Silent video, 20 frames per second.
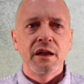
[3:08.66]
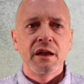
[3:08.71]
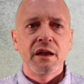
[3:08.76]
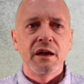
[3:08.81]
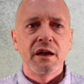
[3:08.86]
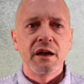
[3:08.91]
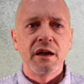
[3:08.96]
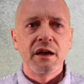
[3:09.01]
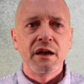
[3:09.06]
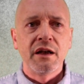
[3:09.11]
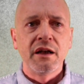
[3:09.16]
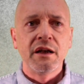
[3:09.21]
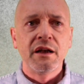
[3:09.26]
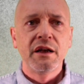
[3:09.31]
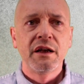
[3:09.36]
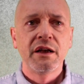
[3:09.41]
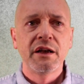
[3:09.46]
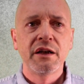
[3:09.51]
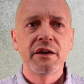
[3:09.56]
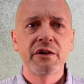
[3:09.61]

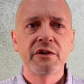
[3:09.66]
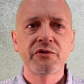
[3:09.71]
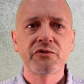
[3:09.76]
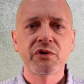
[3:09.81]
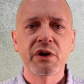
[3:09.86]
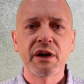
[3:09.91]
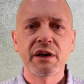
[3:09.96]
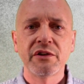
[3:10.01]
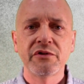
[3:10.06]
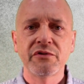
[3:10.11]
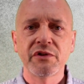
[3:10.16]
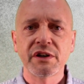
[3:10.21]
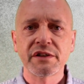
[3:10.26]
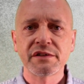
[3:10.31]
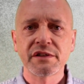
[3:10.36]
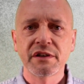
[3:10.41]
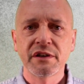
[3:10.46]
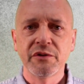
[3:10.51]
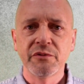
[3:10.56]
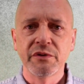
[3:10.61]
try
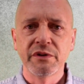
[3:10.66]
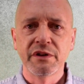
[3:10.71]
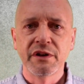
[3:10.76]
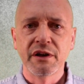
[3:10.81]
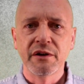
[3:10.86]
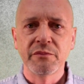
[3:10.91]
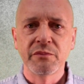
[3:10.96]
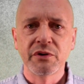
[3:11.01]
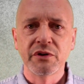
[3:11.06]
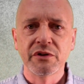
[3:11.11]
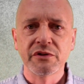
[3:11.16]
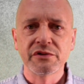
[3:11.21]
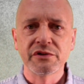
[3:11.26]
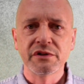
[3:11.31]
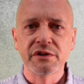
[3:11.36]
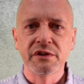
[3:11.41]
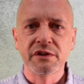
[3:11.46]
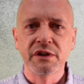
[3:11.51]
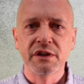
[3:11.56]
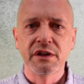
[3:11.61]
addressing it with that
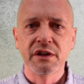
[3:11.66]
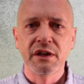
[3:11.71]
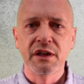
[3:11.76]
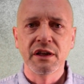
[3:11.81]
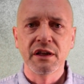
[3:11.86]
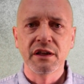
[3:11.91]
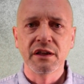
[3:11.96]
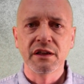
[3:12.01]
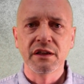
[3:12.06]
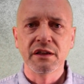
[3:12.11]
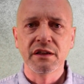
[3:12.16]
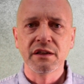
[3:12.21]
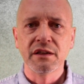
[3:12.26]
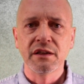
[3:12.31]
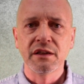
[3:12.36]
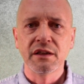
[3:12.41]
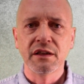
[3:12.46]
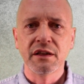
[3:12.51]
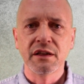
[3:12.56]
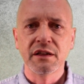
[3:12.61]
person
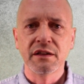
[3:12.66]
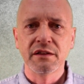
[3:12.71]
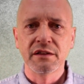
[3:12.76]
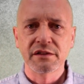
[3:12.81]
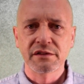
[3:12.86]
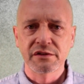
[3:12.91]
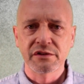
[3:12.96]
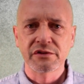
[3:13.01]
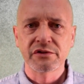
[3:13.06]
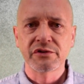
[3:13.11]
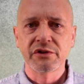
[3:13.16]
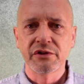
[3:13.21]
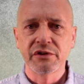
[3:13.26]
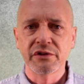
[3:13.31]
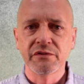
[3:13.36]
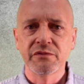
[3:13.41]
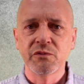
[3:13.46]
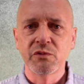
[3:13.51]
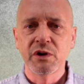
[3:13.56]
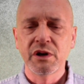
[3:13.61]
in this
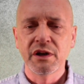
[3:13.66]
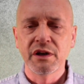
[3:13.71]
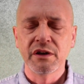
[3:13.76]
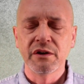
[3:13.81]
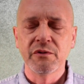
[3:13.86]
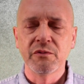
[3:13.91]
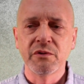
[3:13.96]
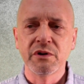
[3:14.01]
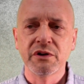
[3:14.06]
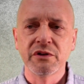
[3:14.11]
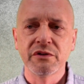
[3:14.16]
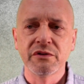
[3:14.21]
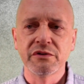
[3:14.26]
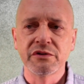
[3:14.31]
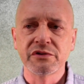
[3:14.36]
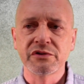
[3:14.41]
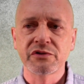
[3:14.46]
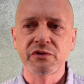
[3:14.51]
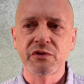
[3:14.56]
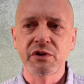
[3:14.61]
assertive way where you
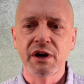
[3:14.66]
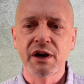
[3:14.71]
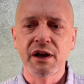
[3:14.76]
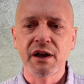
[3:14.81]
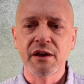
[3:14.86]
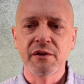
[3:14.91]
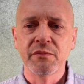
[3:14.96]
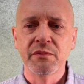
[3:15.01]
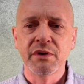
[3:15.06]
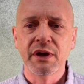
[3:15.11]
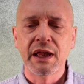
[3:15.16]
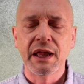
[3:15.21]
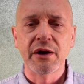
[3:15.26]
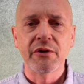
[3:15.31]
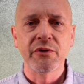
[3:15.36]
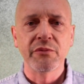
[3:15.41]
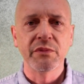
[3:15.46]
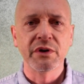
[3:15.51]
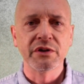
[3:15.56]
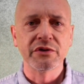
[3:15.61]
describe
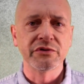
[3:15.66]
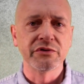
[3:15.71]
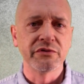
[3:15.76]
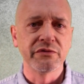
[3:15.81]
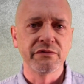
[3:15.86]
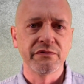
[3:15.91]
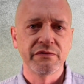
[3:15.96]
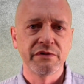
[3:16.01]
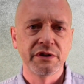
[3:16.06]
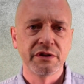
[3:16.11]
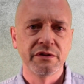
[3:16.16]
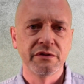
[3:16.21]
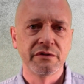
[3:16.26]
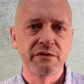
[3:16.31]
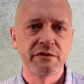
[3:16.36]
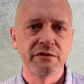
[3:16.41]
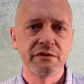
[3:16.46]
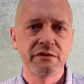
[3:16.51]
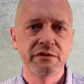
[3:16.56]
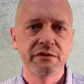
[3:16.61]
how it makes you
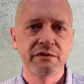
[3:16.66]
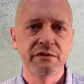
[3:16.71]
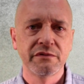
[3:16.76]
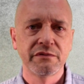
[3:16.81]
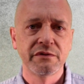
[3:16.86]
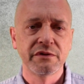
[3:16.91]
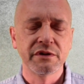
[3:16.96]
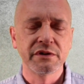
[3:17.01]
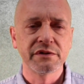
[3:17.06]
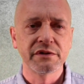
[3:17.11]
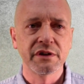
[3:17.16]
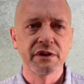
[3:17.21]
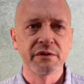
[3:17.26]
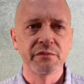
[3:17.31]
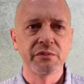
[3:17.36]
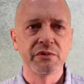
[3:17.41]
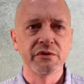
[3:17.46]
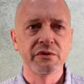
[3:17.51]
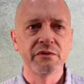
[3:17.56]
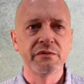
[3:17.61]
feel. For
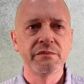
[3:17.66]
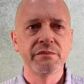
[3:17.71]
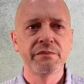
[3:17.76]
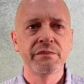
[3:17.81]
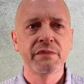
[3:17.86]
example,